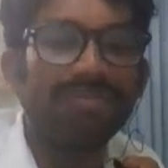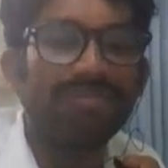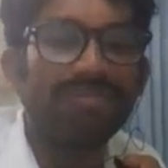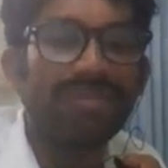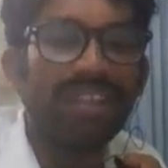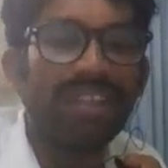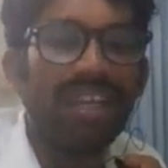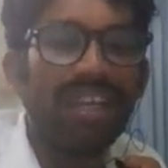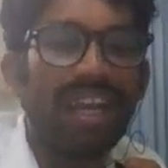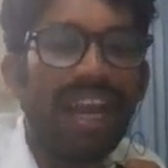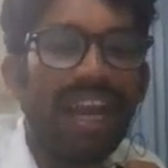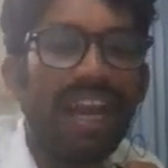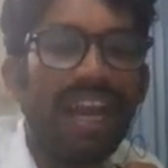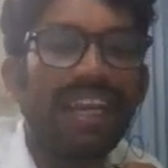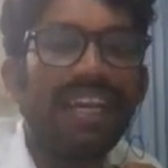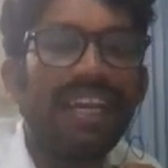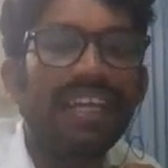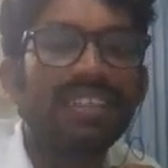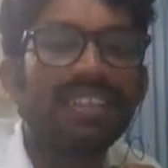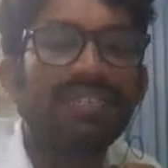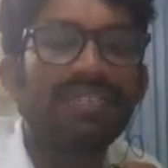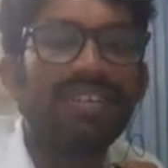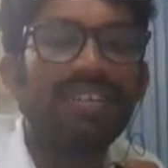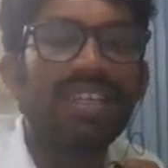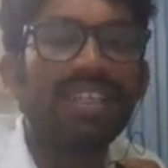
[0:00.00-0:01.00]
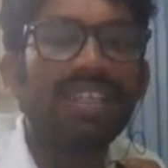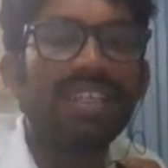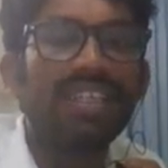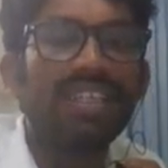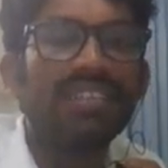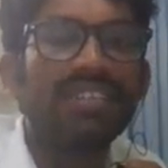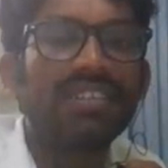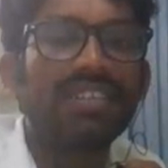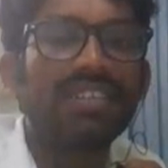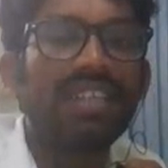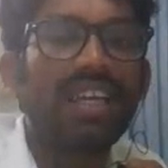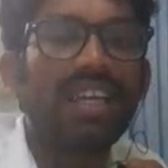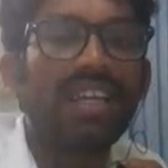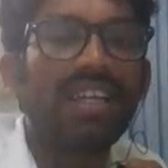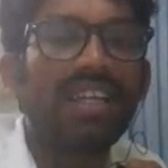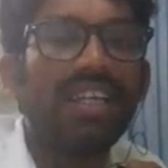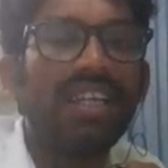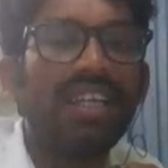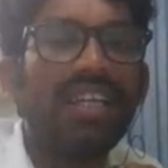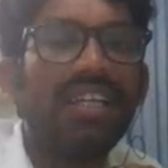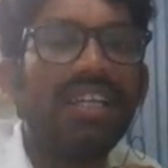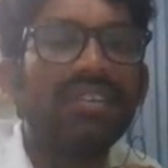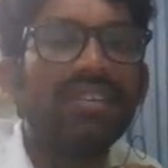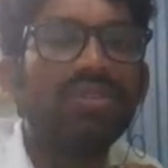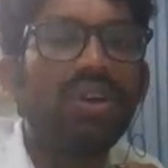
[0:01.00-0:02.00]
And next one you can see the
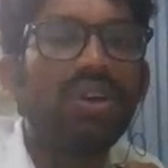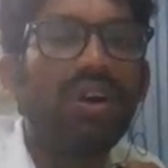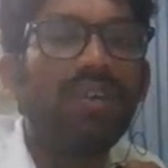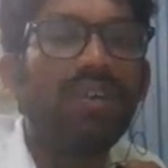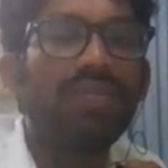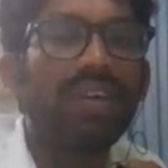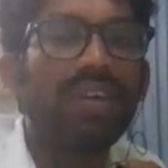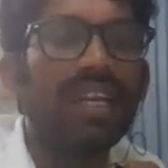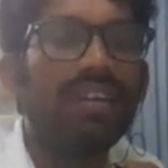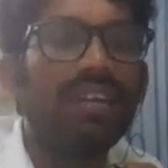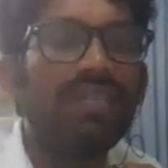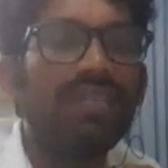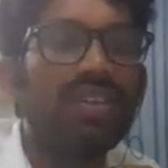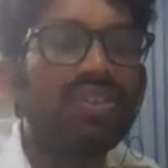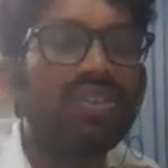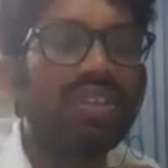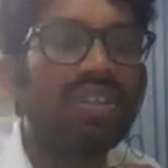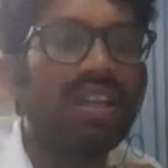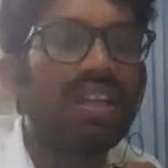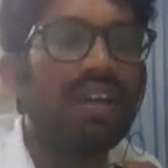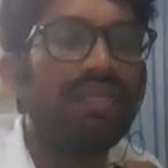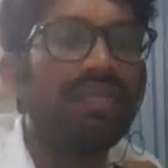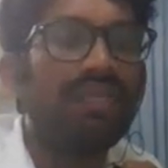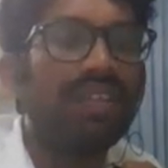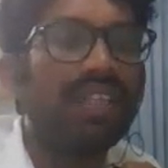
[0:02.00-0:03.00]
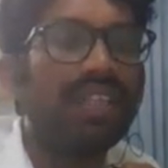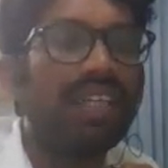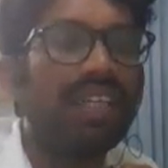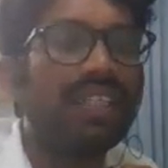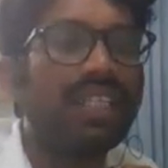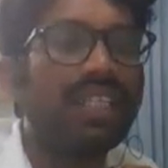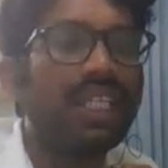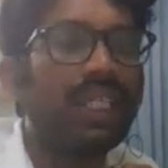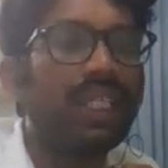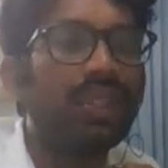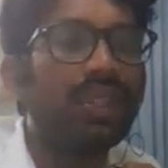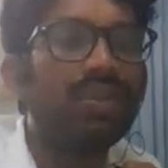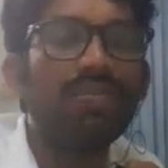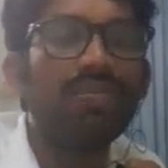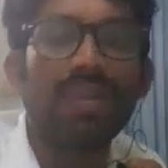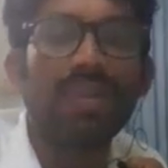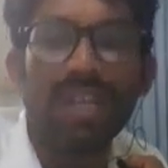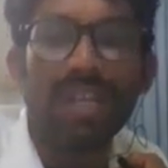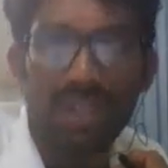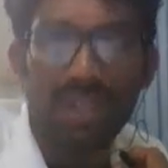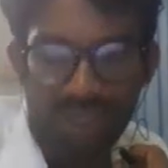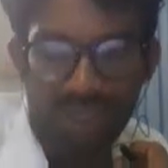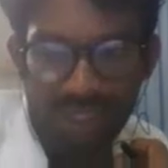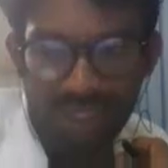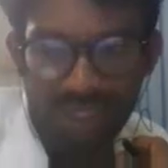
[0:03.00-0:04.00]
needs of conversion of drug into
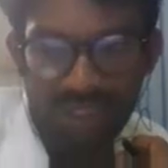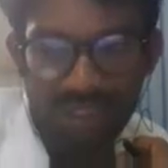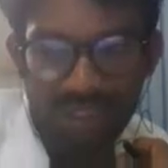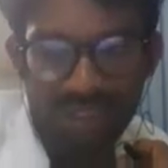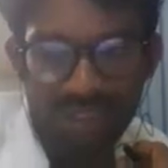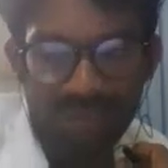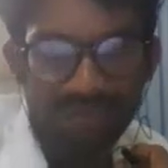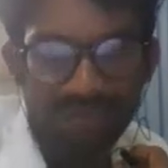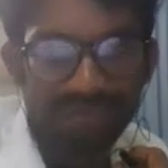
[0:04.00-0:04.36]
medicines.